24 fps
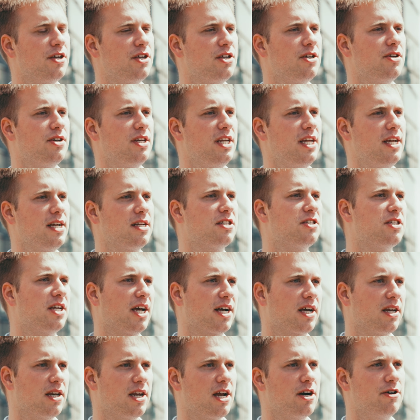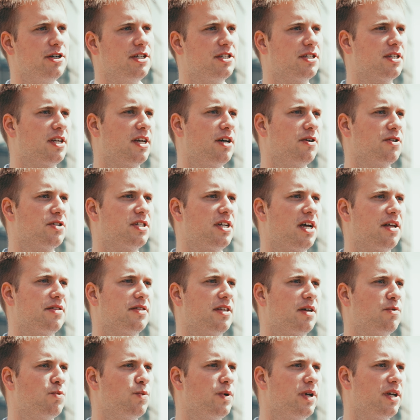unique secondary skill set
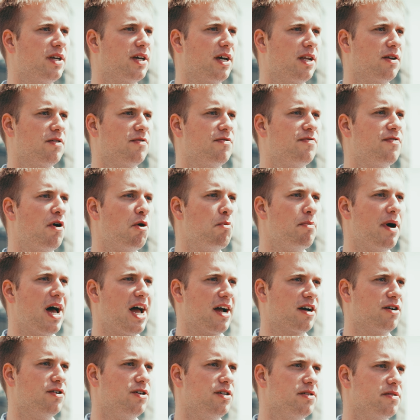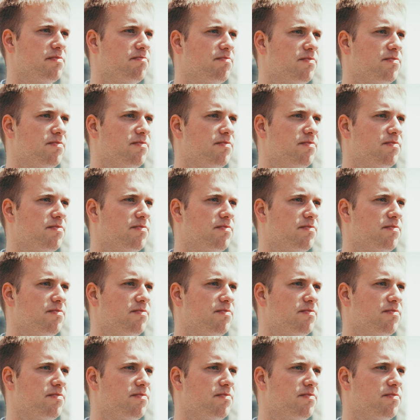that we can fall back on.